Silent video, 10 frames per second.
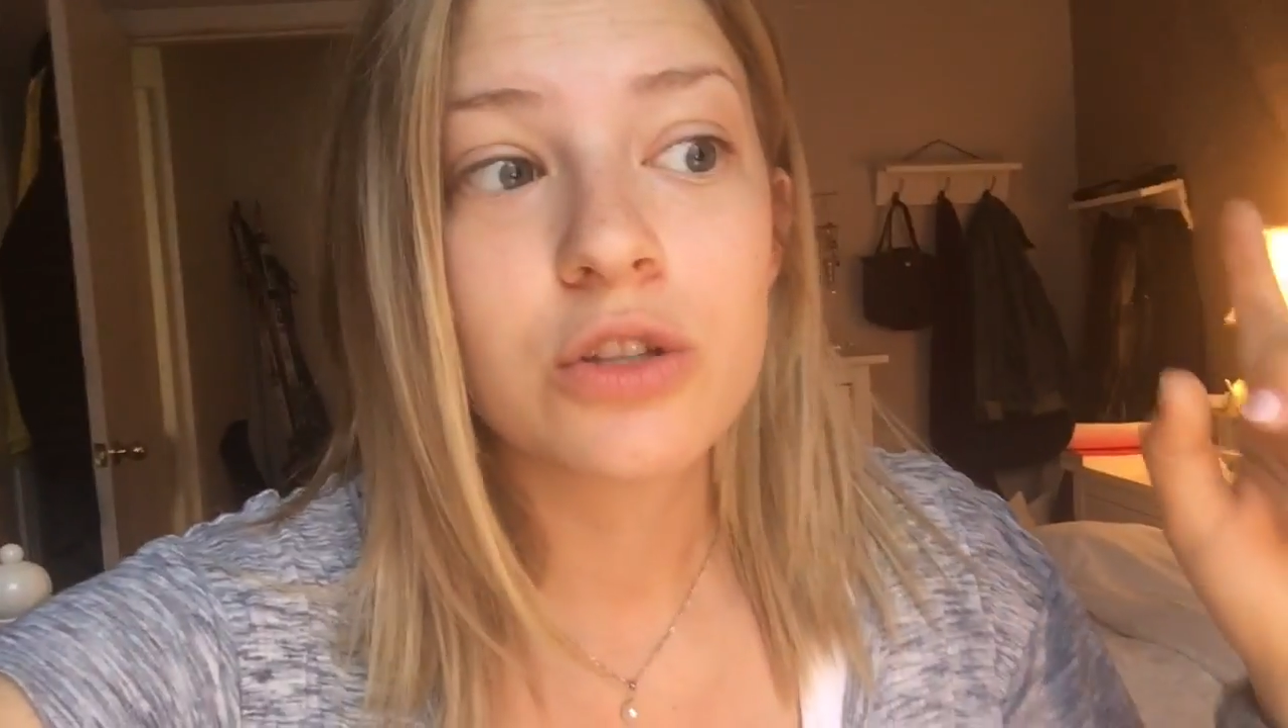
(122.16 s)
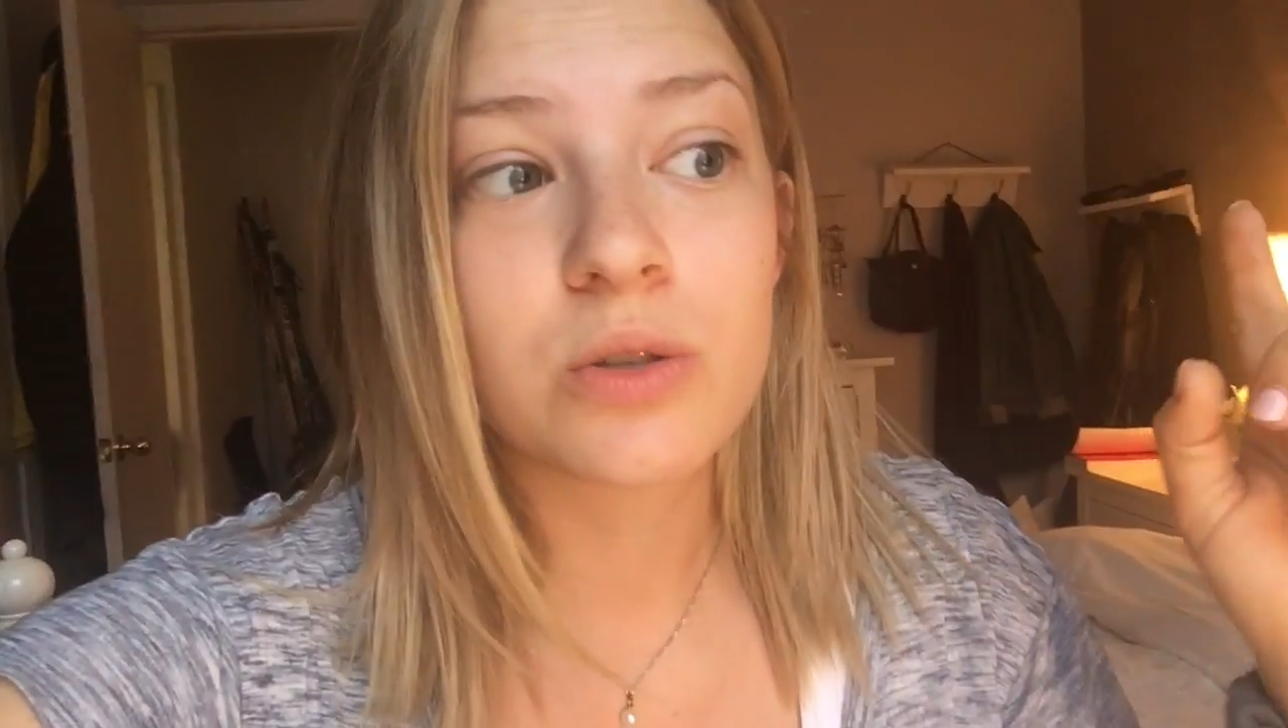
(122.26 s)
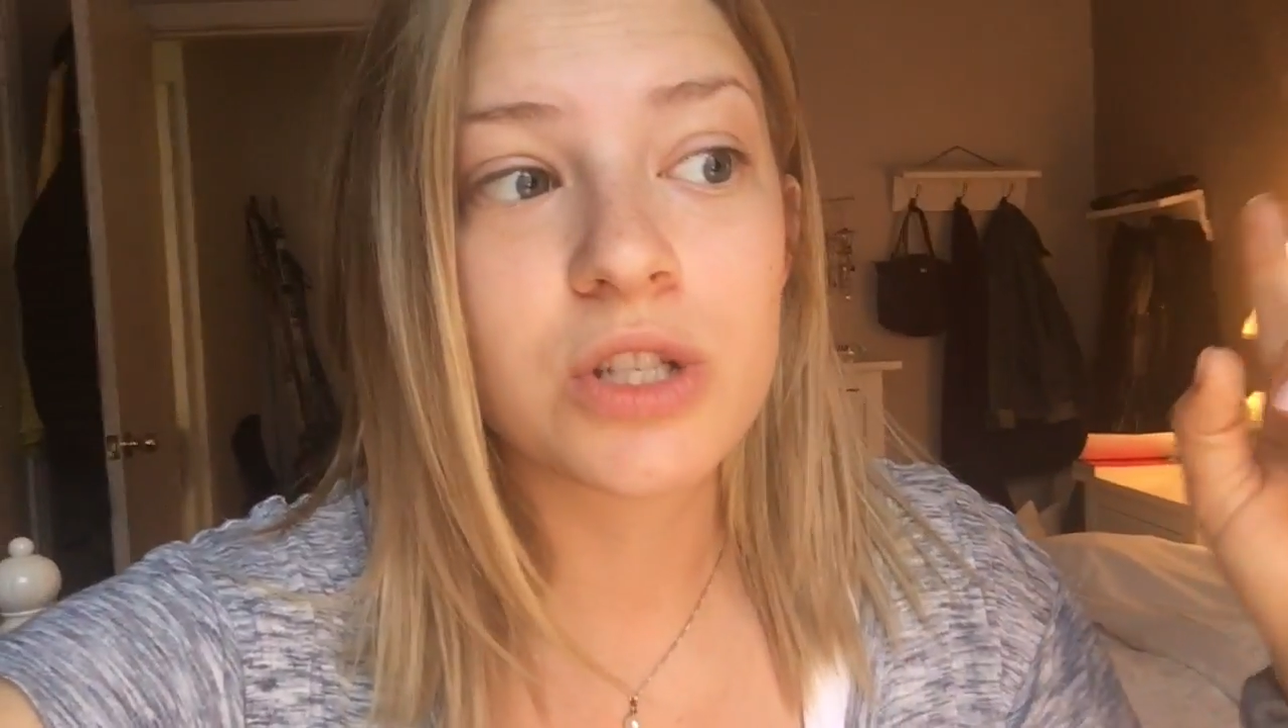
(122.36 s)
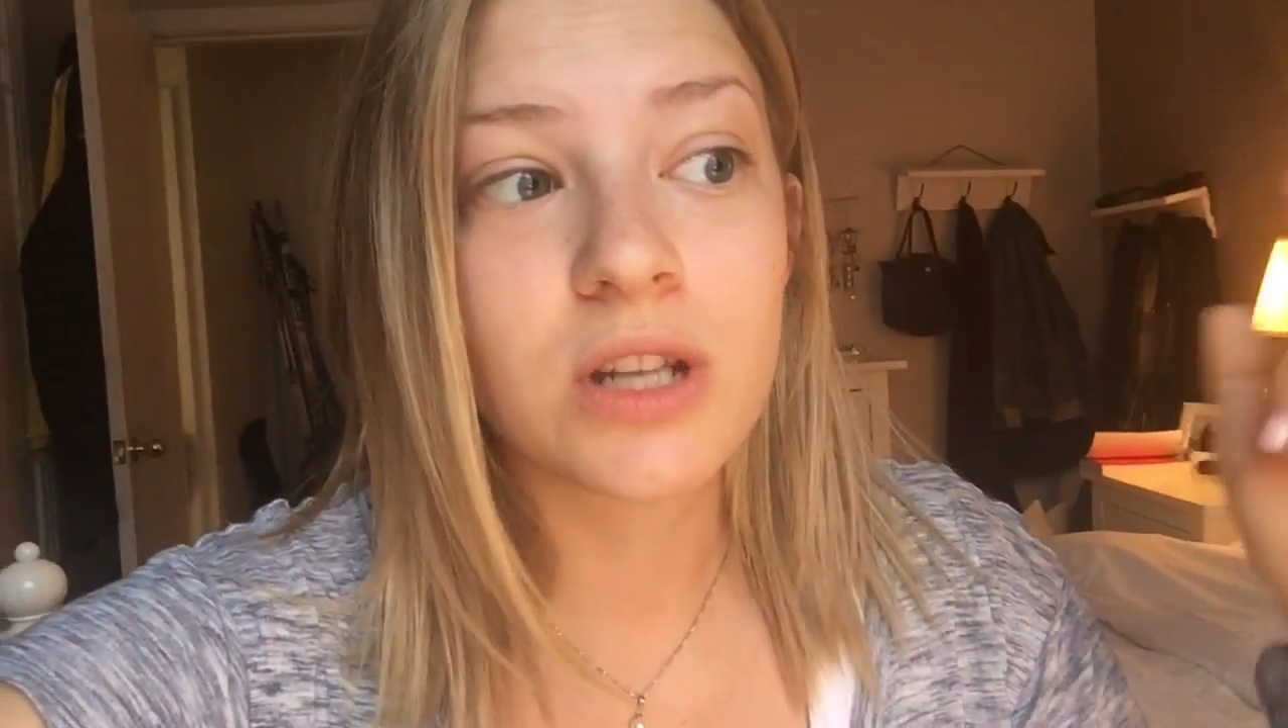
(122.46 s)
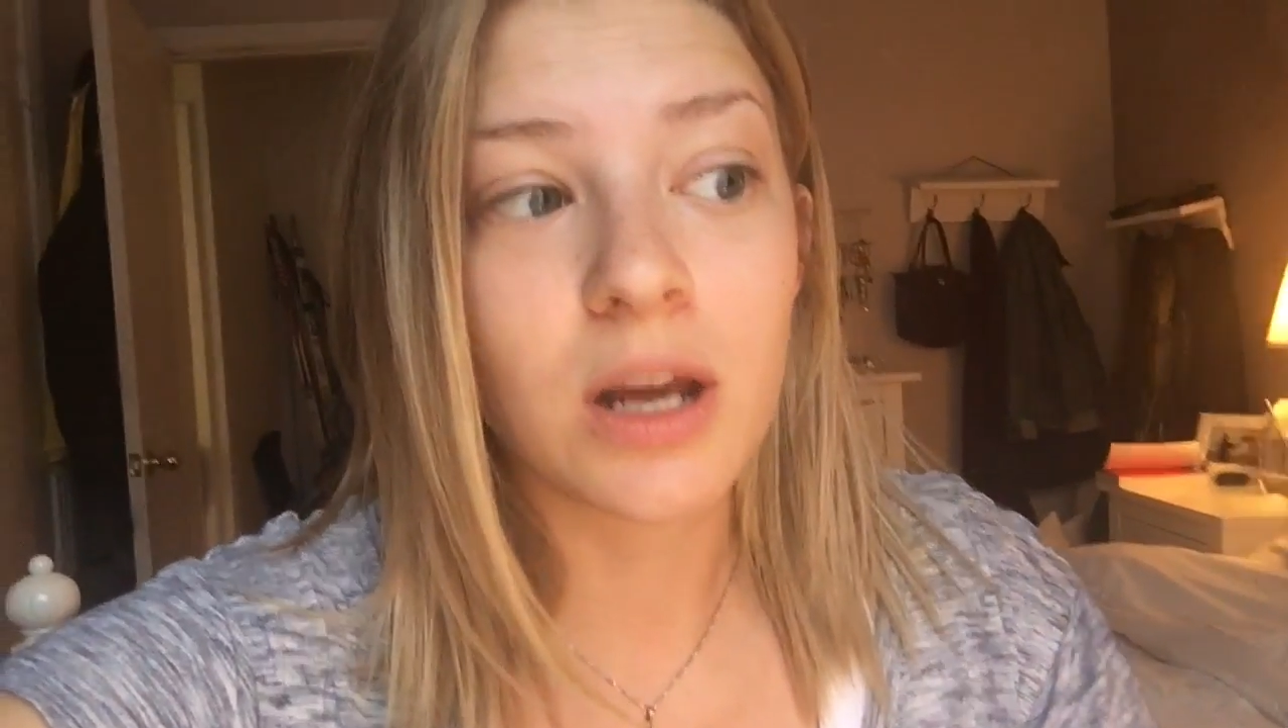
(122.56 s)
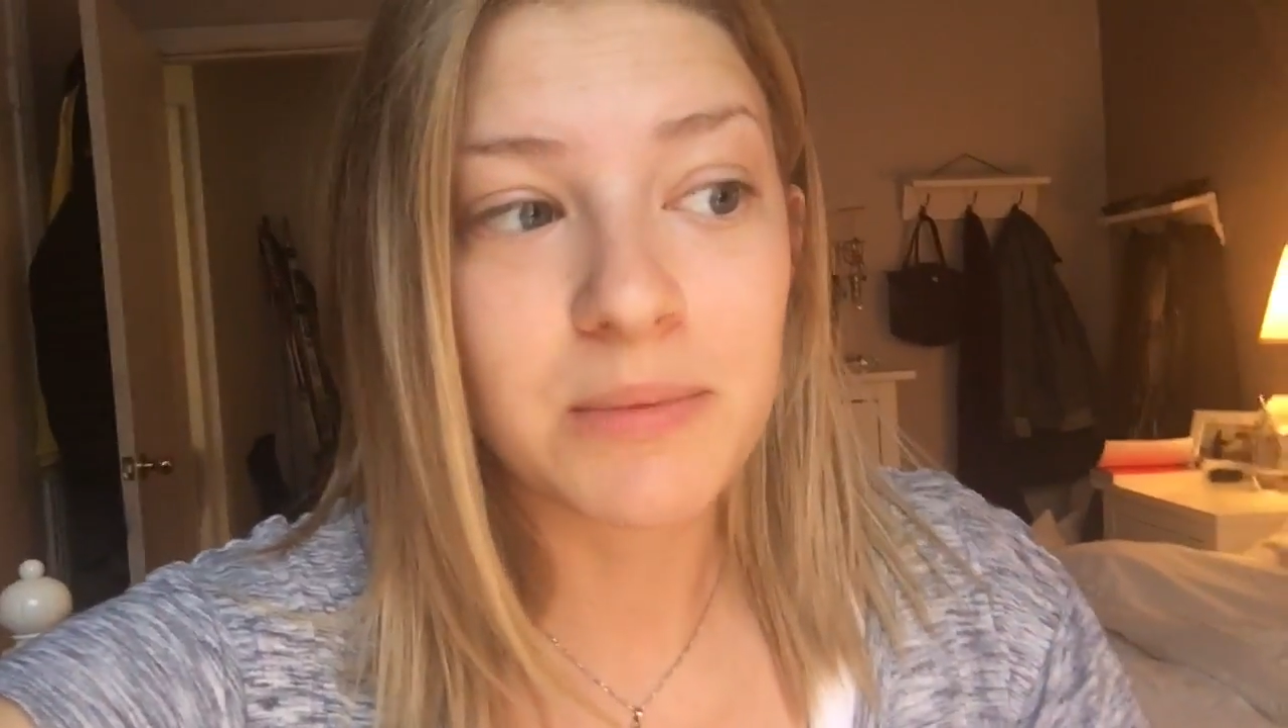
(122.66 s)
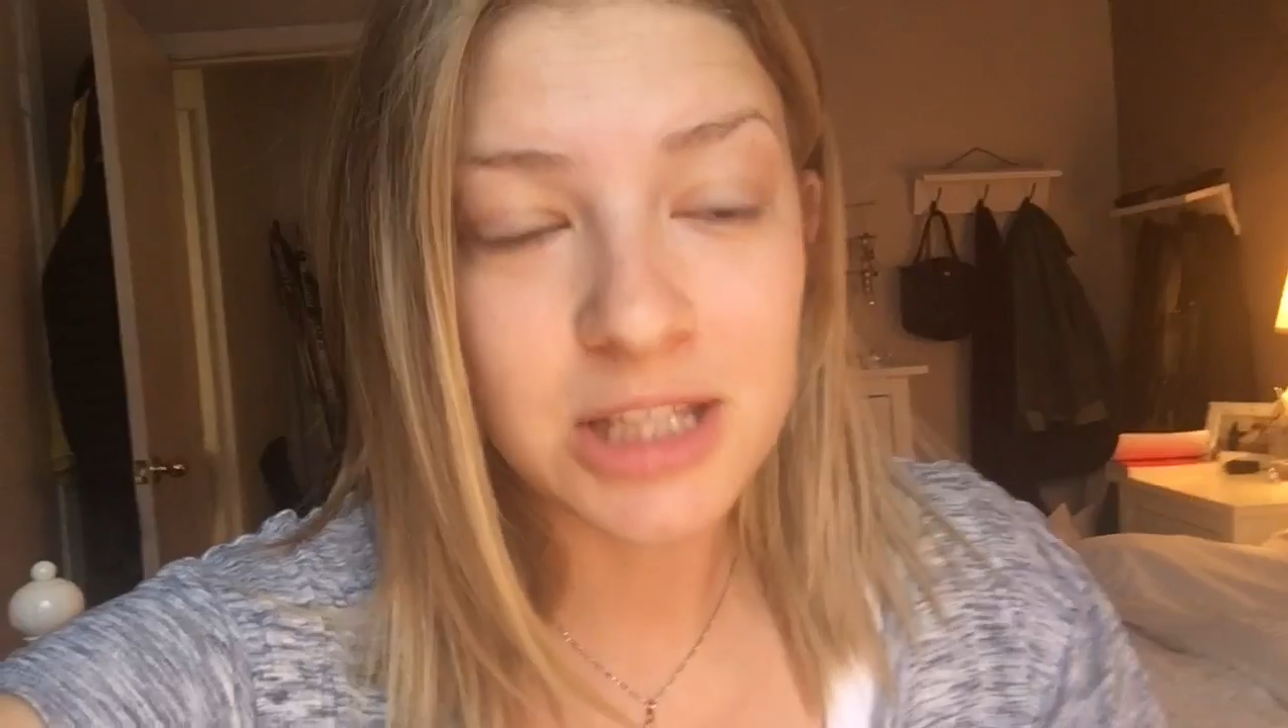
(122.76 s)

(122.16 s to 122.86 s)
so she's gonna come